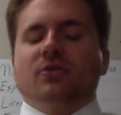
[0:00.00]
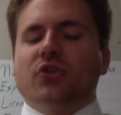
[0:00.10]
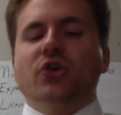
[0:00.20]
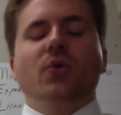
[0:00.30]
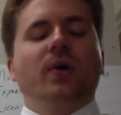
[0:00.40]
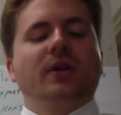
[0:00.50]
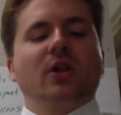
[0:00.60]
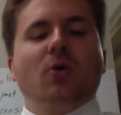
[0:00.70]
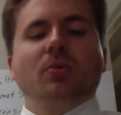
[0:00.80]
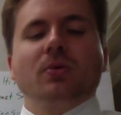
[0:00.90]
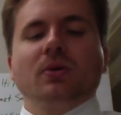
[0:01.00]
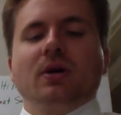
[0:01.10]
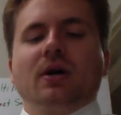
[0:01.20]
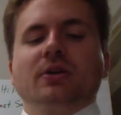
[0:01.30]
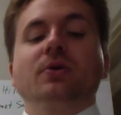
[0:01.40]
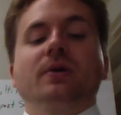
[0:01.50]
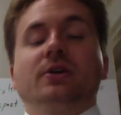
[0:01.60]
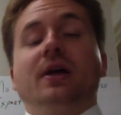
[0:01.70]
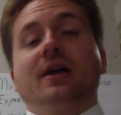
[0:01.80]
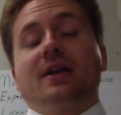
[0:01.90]
The
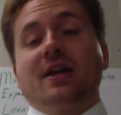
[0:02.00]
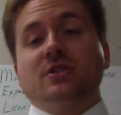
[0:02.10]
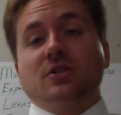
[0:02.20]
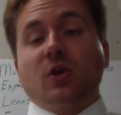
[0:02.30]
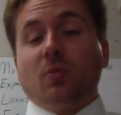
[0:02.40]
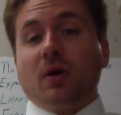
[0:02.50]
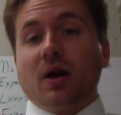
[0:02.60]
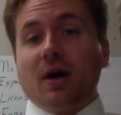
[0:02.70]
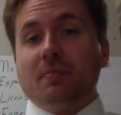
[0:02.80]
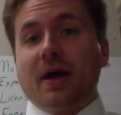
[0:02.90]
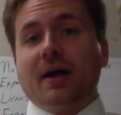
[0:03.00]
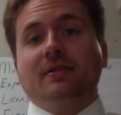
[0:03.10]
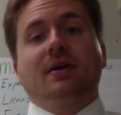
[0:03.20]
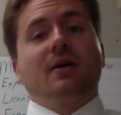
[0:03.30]
United Nations Global Compact,